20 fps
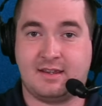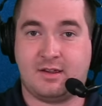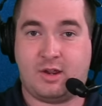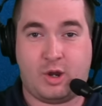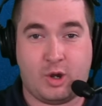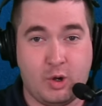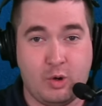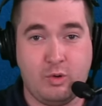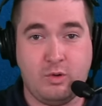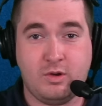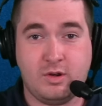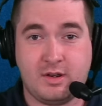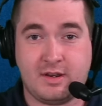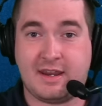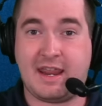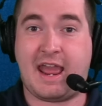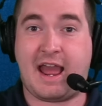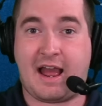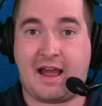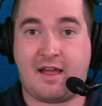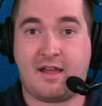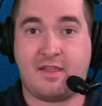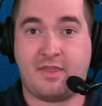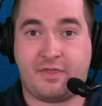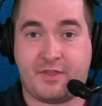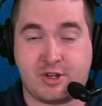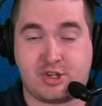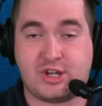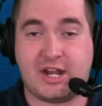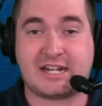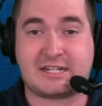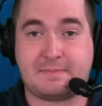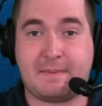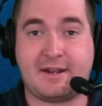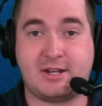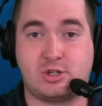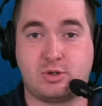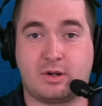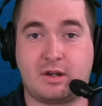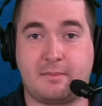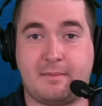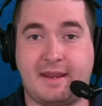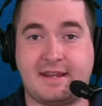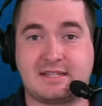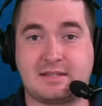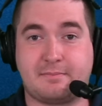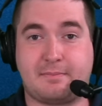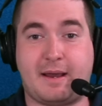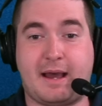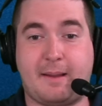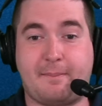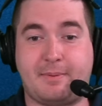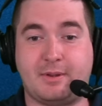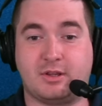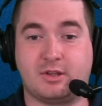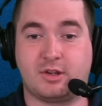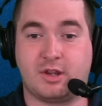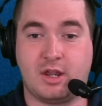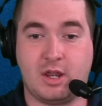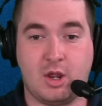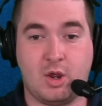Who? Yeah, the Jets made Jordan Mason popular.